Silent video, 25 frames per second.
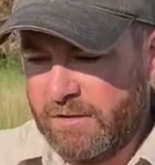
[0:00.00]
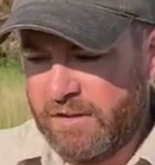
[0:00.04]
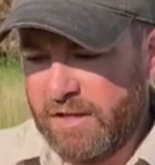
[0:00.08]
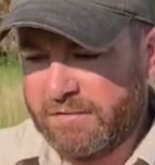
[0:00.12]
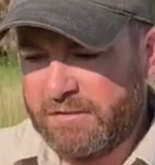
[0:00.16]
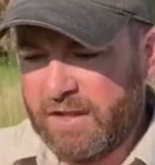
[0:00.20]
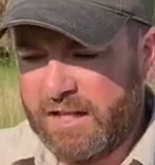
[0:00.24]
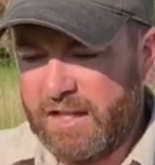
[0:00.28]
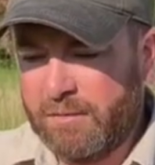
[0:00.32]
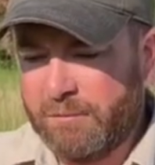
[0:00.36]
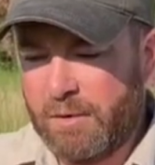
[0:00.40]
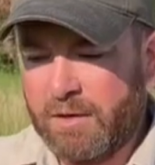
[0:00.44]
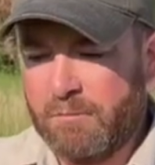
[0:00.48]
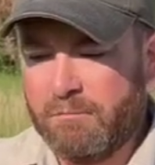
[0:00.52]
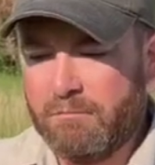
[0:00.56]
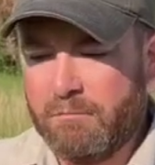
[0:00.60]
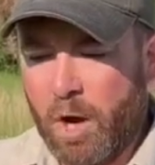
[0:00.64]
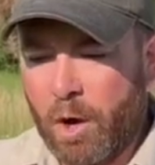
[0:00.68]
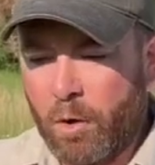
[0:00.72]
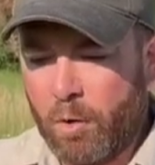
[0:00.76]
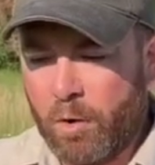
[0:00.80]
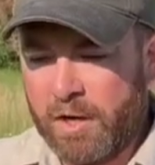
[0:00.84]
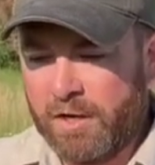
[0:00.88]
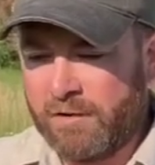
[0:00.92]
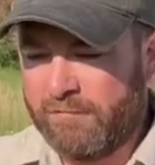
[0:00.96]
that they've been
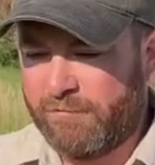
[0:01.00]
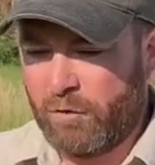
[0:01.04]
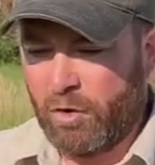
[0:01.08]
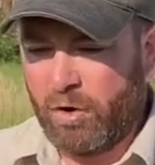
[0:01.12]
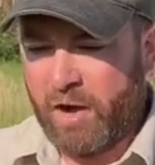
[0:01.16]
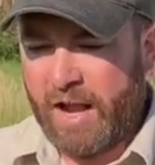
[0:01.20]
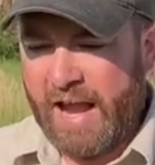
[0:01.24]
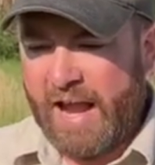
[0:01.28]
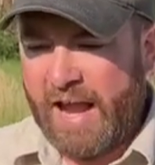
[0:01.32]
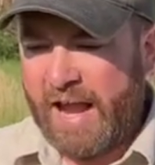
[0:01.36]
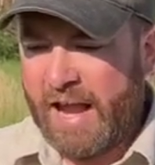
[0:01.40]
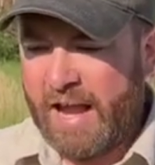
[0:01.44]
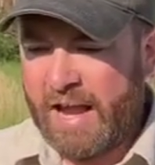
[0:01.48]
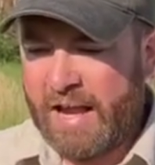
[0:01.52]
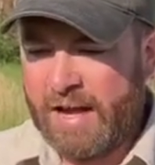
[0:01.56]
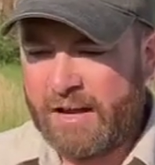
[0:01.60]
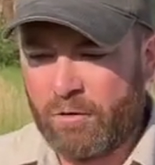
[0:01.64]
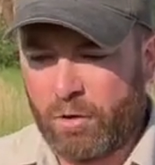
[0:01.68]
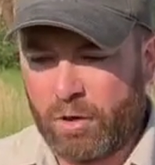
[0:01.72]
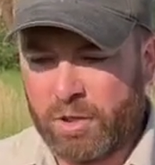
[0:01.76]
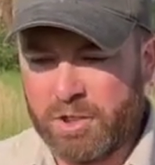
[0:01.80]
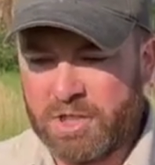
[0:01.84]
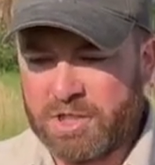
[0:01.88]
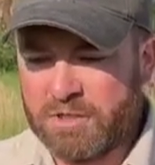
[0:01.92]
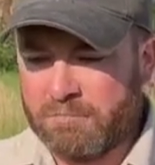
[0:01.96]
mowing for hay
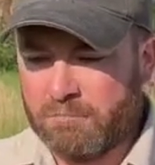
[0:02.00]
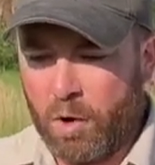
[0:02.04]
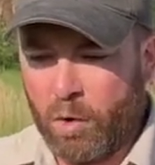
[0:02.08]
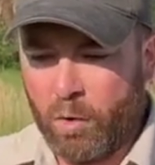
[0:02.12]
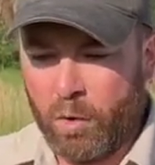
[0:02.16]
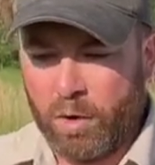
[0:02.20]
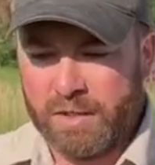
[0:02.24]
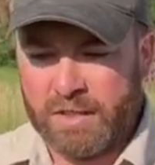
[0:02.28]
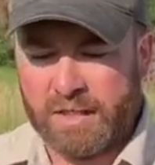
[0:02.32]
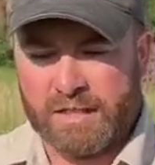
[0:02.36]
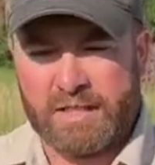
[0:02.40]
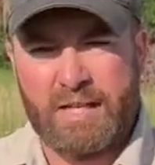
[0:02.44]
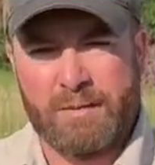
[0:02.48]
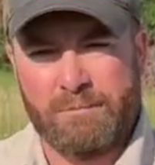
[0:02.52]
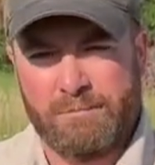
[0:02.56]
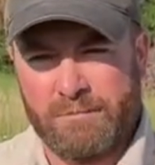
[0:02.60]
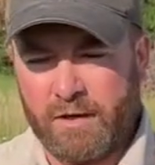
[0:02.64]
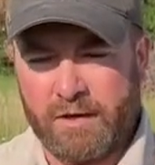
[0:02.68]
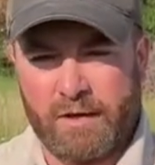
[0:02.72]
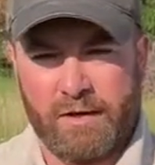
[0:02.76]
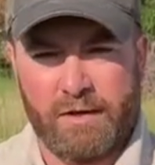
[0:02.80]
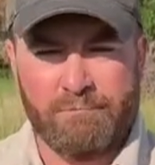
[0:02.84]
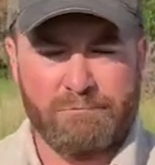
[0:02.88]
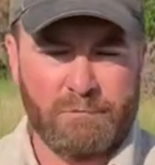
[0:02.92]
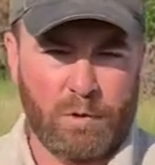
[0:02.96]
or just mowing to keep
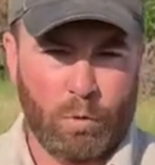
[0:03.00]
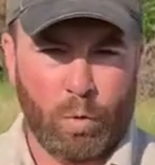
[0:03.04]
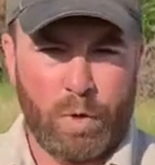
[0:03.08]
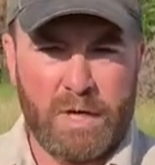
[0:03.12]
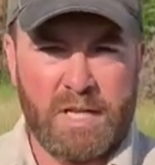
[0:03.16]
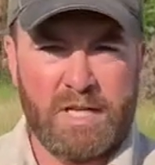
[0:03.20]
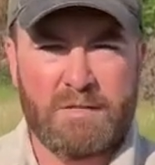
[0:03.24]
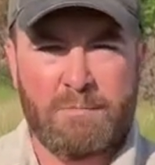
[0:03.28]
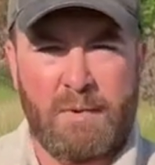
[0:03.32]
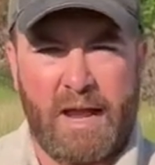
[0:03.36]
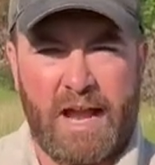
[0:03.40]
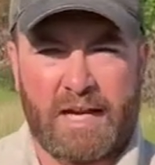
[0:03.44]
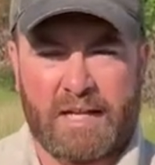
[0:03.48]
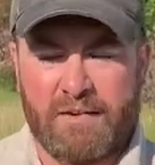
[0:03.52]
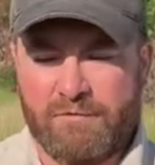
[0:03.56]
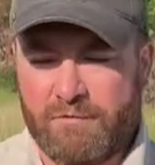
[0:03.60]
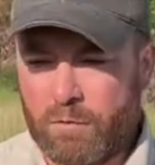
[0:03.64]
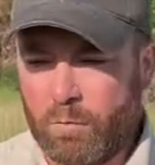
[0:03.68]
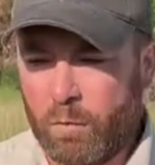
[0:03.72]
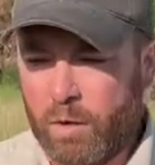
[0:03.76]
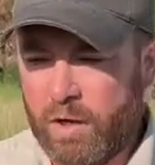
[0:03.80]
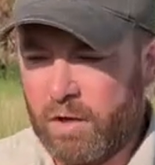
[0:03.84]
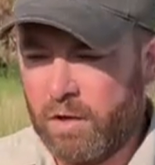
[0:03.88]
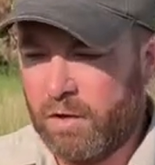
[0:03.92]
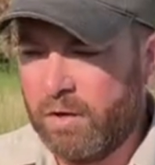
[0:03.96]
the weeds back, if
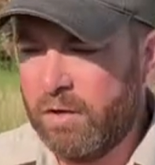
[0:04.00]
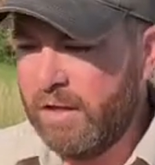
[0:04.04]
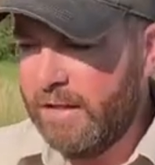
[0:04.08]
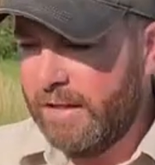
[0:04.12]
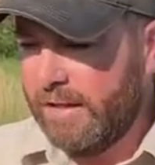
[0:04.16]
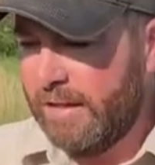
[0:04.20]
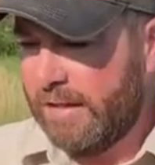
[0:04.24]
you will.